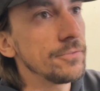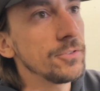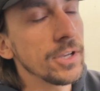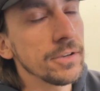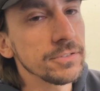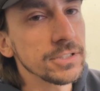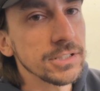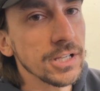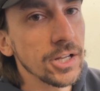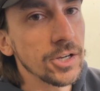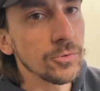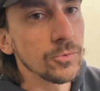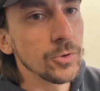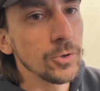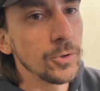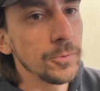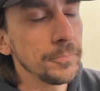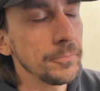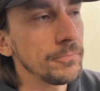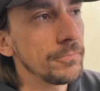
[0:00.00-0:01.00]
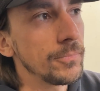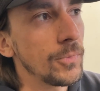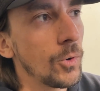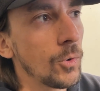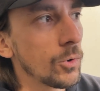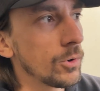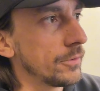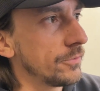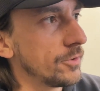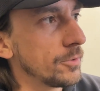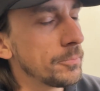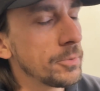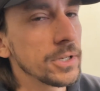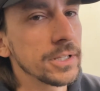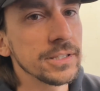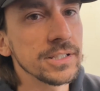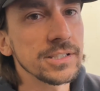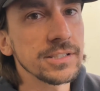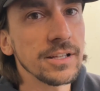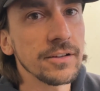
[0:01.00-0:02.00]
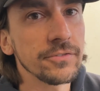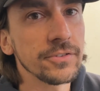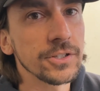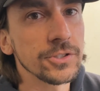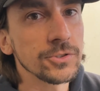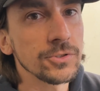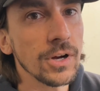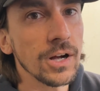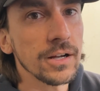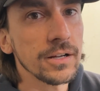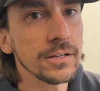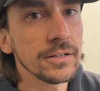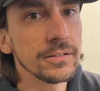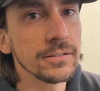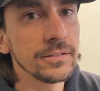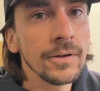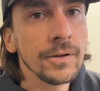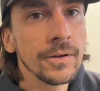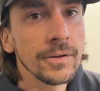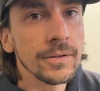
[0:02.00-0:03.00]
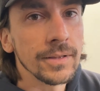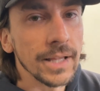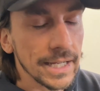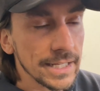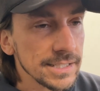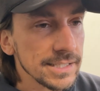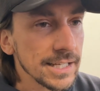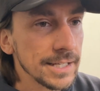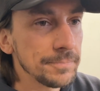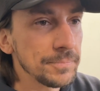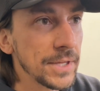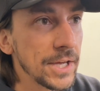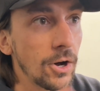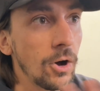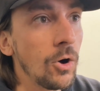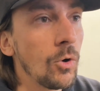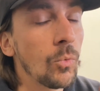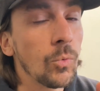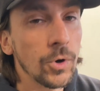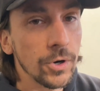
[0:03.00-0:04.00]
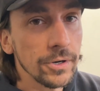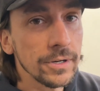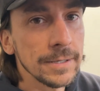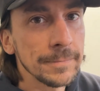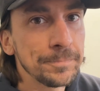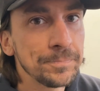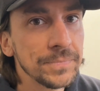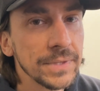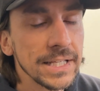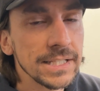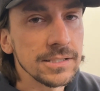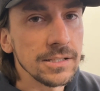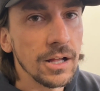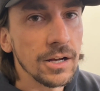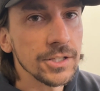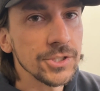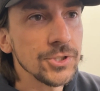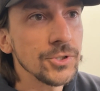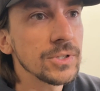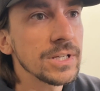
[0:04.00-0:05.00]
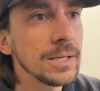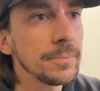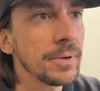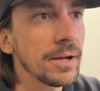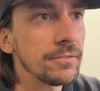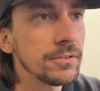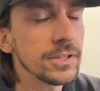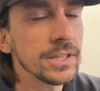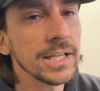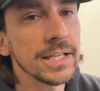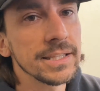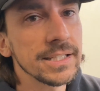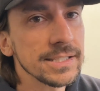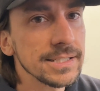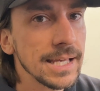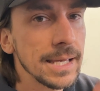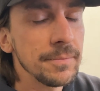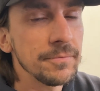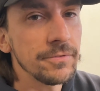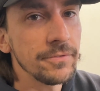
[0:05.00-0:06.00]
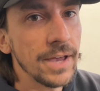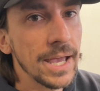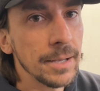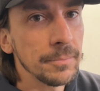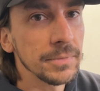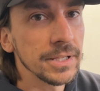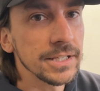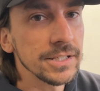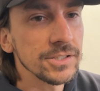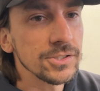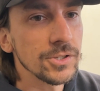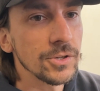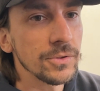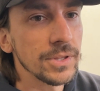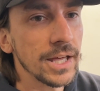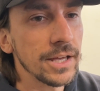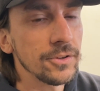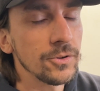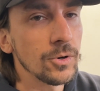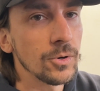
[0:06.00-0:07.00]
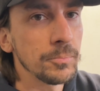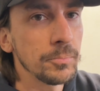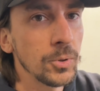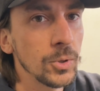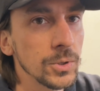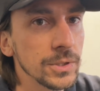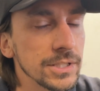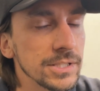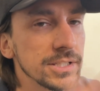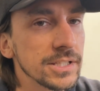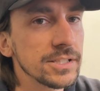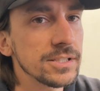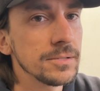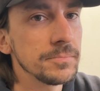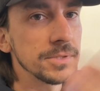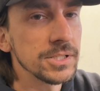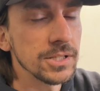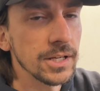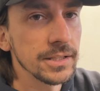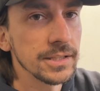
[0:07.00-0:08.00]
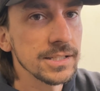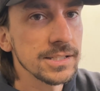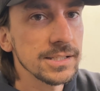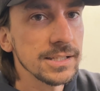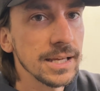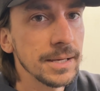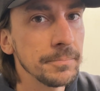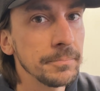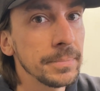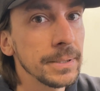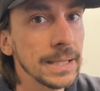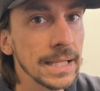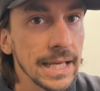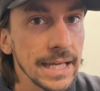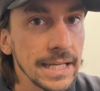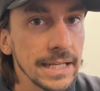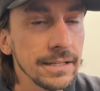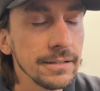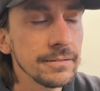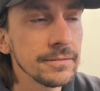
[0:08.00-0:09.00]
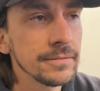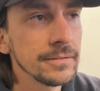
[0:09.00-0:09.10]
you have a ton of room or if you're putting this stuff in a truck. Like I said, they all work as long as you keep everything in the same family so that your pulley system is on the same plane.